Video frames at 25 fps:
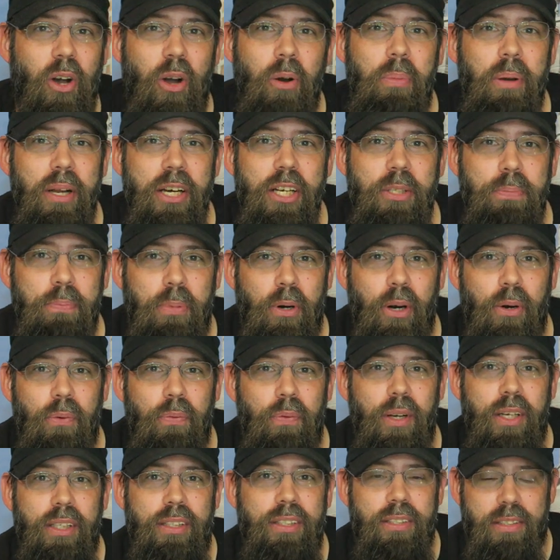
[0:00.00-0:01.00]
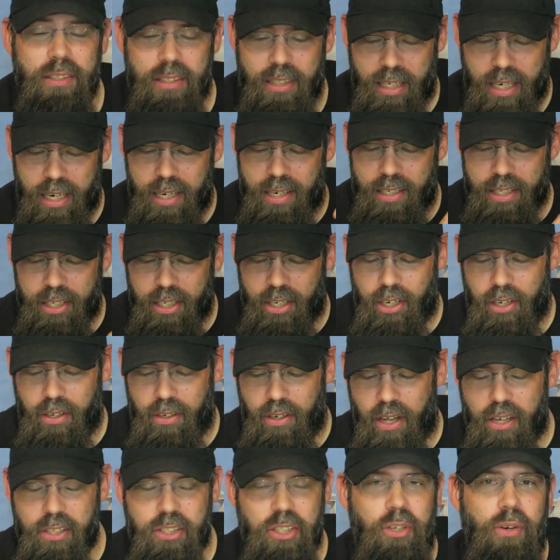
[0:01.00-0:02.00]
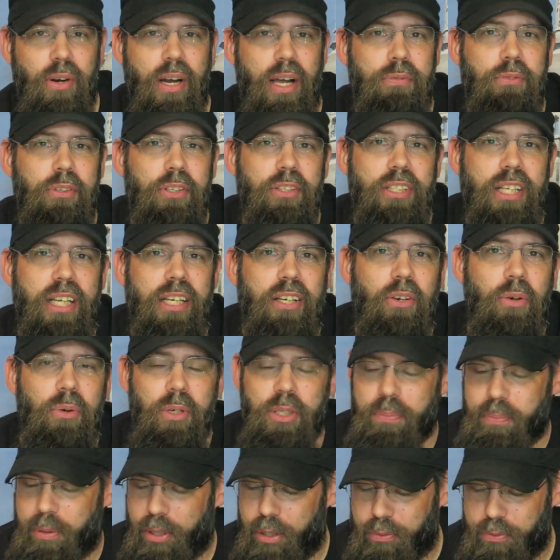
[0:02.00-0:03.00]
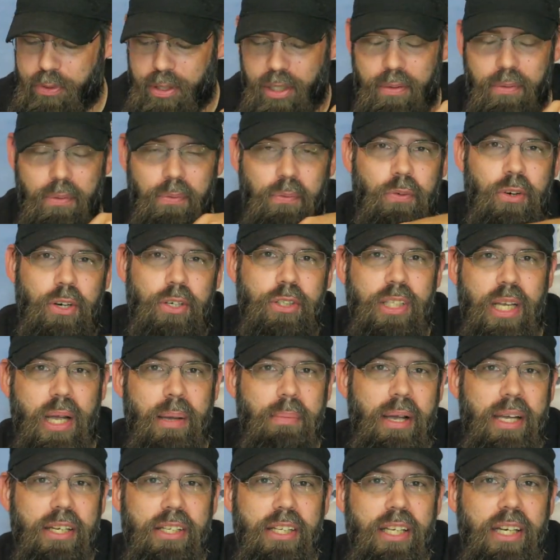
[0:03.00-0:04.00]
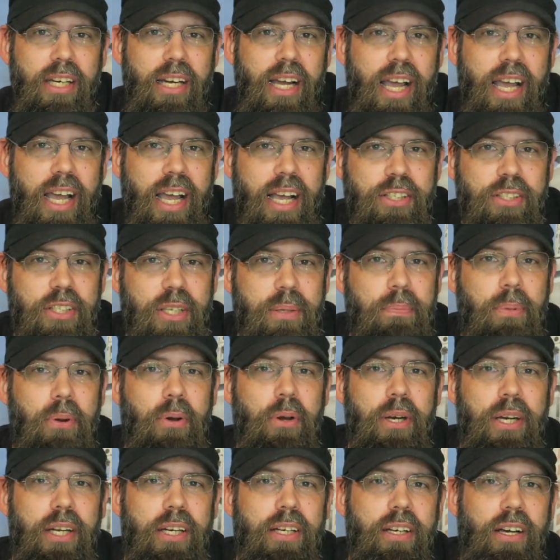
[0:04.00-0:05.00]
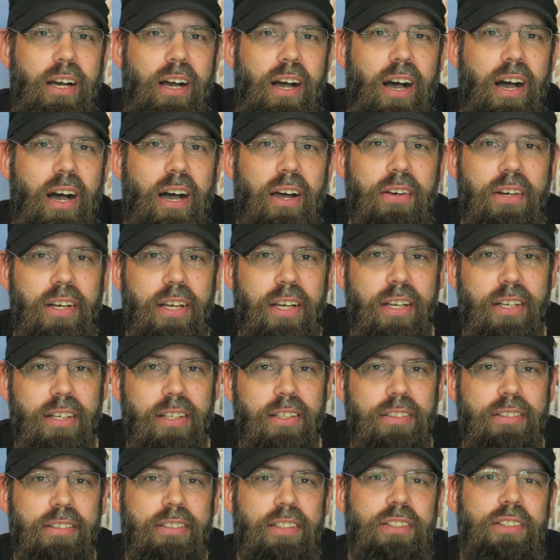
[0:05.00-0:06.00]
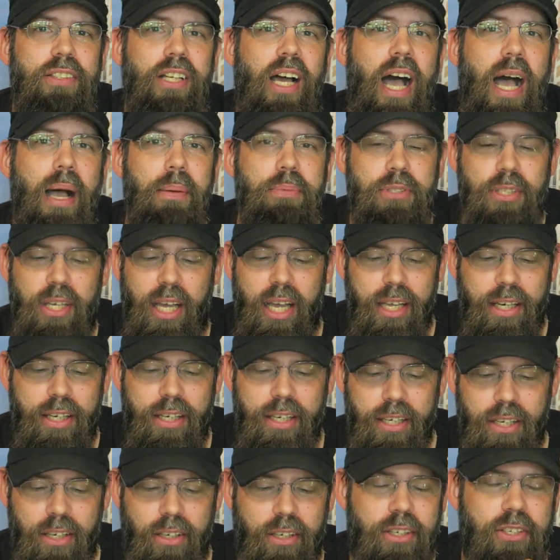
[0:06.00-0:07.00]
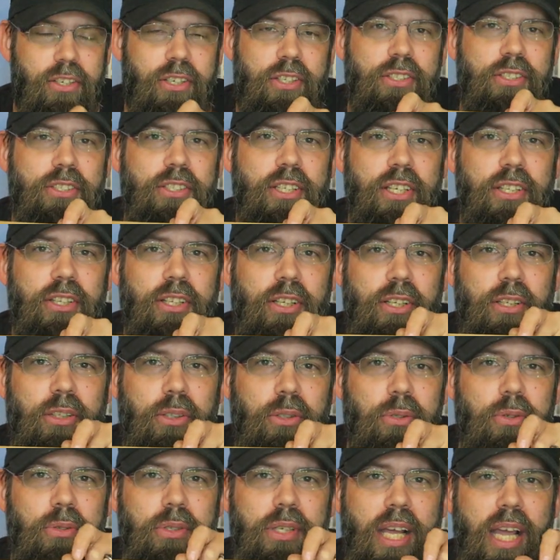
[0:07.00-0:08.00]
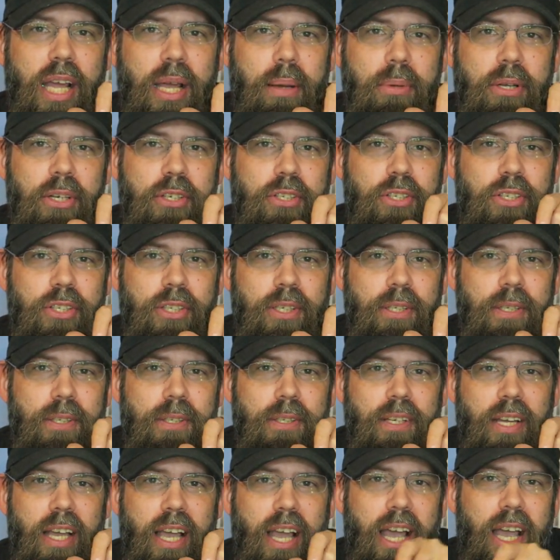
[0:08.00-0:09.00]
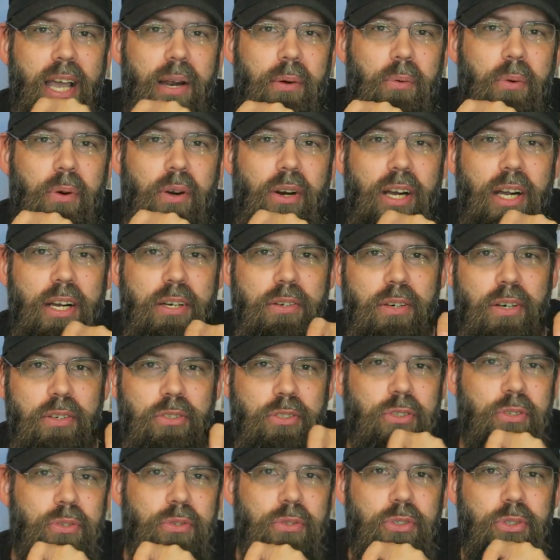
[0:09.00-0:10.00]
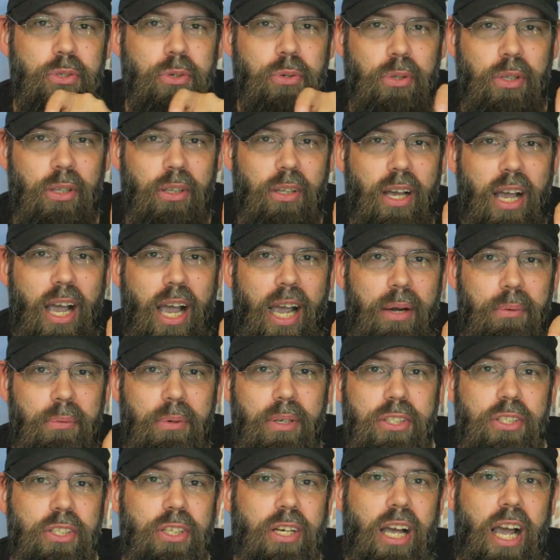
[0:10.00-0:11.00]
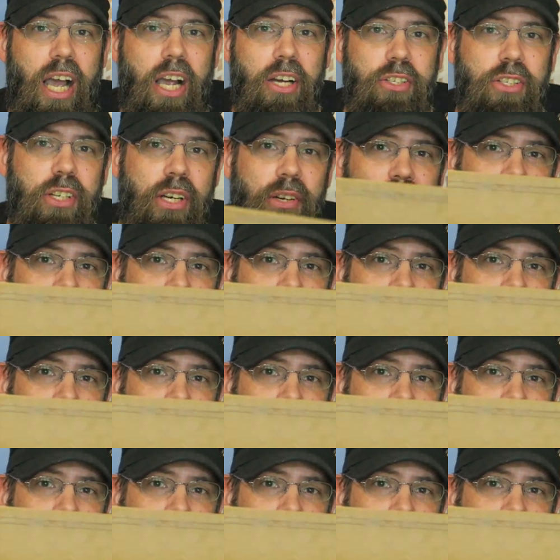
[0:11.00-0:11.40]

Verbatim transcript: nobody's perfect. You know, us crafters ain't always perfect. First time I did it, I actually put it on the top side here. You can see the glue damage and where I drew the line, which I